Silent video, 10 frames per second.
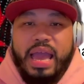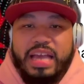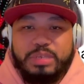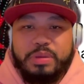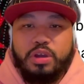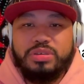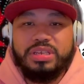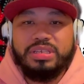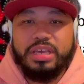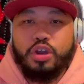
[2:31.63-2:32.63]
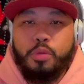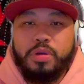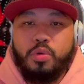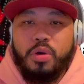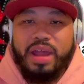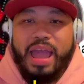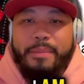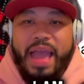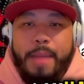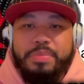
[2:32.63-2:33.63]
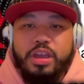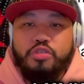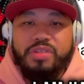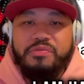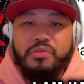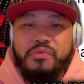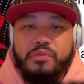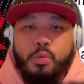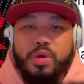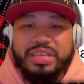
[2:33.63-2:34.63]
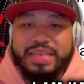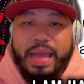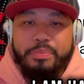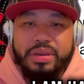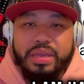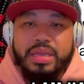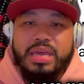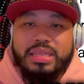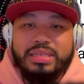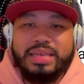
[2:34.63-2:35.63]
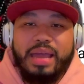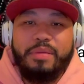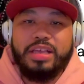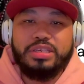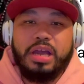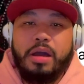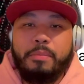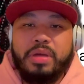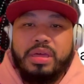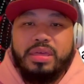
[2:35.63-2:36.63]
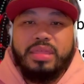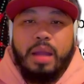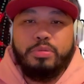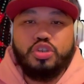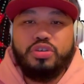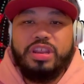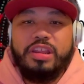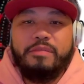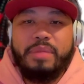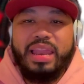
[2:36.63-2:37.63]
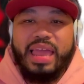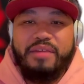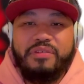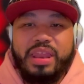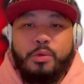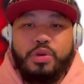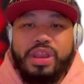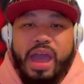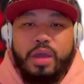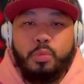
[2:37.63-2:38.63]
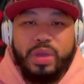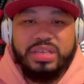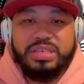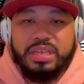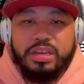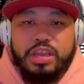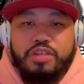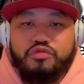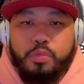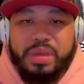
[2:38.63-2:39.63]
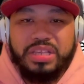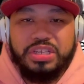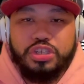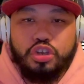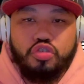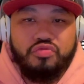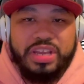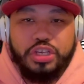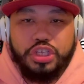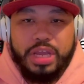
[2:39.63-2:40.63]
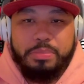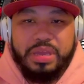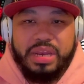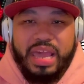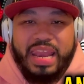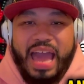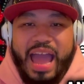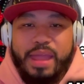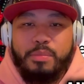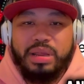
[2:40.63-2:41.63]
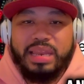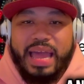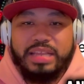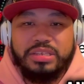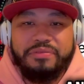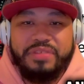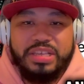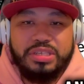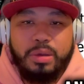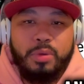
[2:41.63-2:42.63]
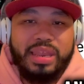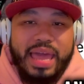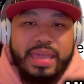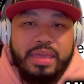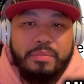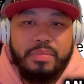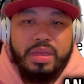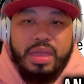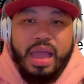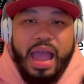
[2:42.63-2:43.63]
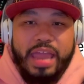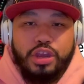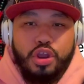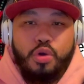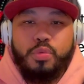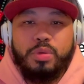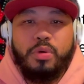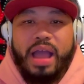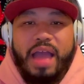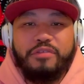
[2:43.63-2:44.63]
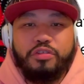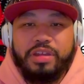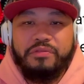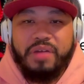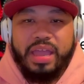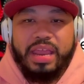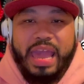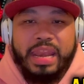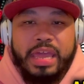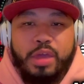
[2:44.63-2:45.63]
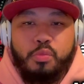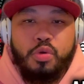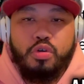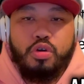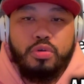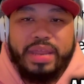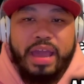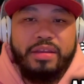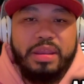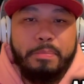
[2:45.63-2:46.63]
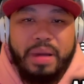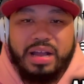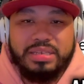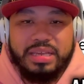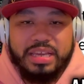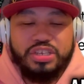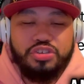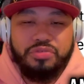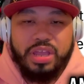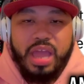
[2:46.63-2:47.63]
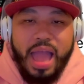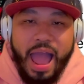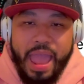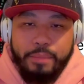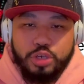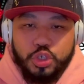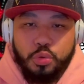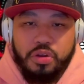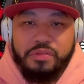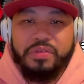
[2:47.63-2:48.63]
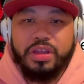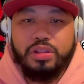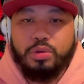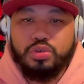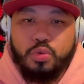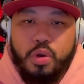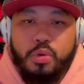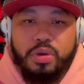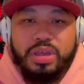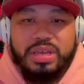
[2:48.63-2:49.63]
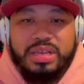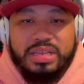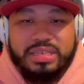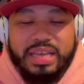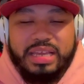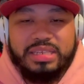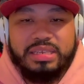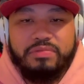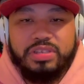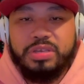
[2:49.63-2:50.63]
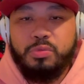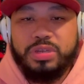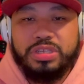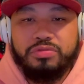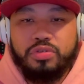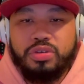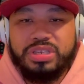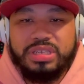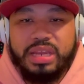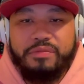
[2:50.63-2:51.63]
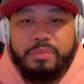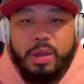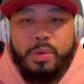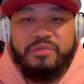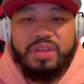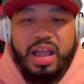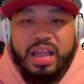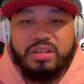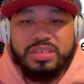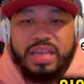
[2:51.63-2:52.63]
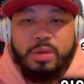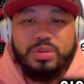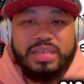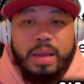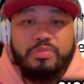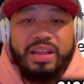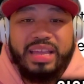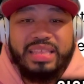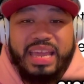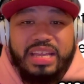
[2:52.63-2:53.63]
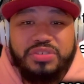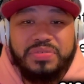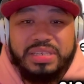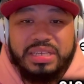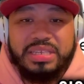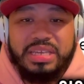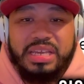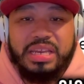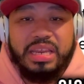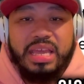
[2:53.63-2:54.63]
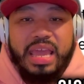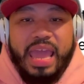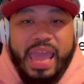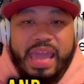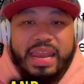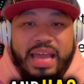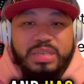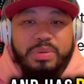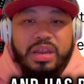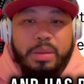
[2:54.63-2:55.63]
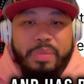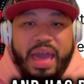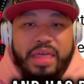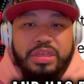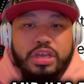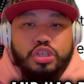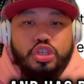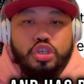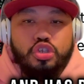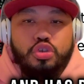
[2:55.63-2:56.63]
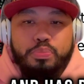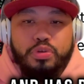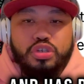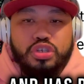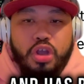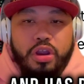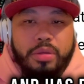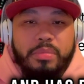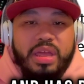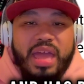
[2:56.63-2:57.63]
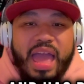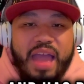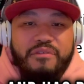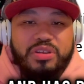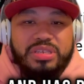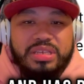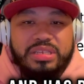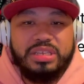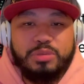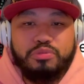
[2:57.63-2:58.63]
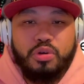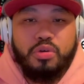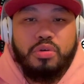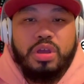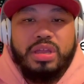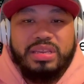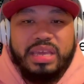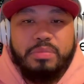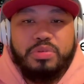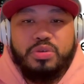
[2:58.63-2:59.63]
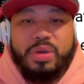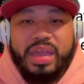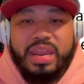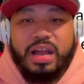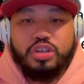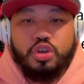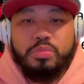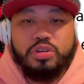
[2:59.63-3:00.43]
Espinoza said, open quote, "I am happy and grateful for what is happening. The time has come, the opportunity of my life, and I will not waste it. Robeisy is a great champion, and I am glad to face someone like him. I know we will have a great fight, and it will go down in boxing history. I am sure of it," close quote. Zayas, 17 wins, 0 losses, 11 by way of knockout, signed with top rank at the age of 16, and has been on a path to superstardom ever since his pro debut in October